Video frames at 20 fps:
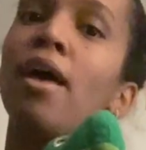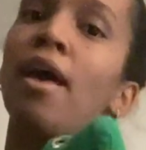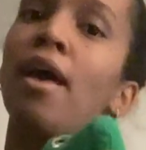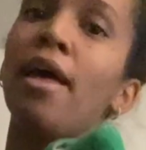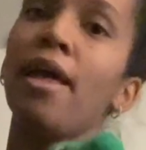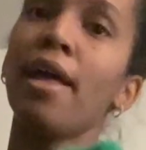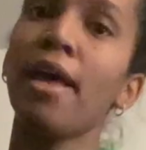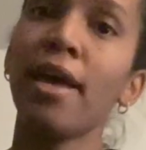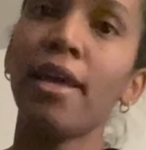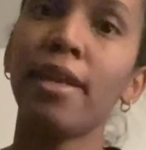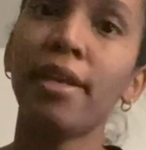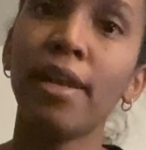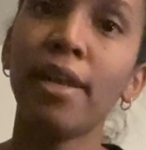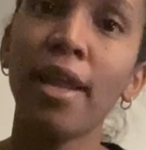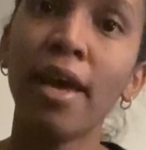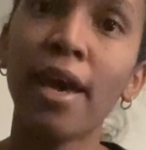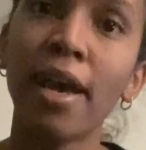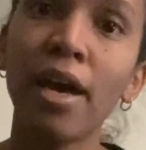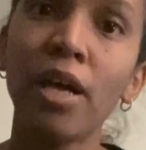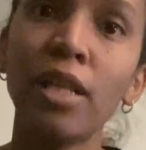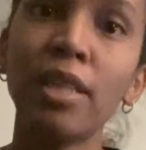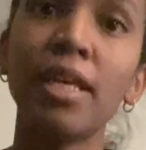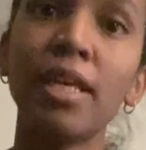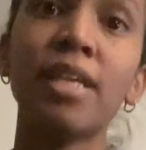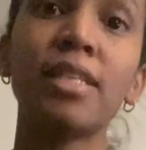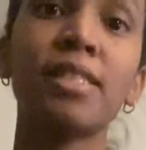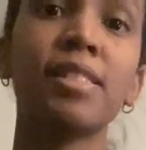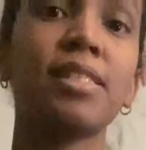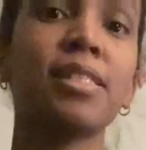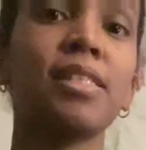And now
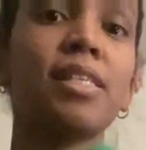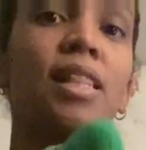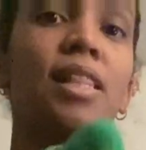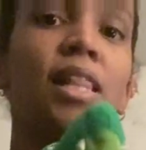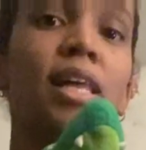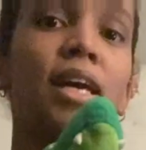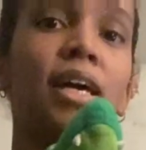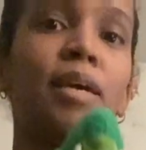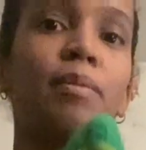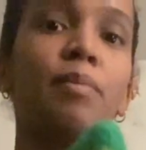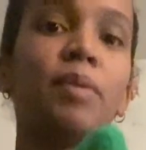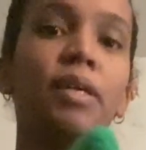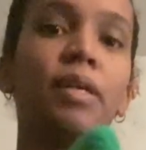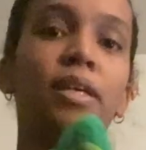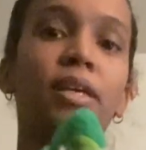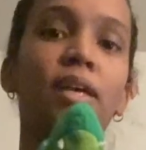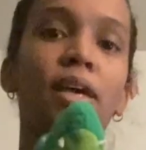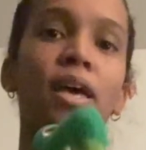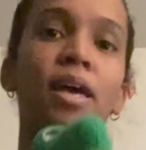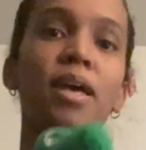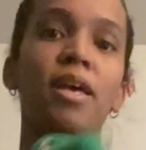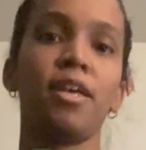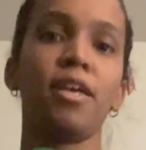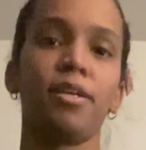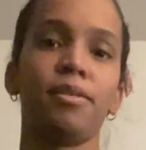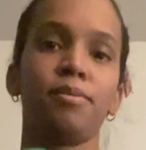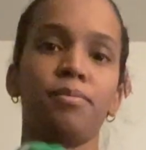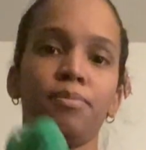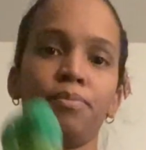let's climb again.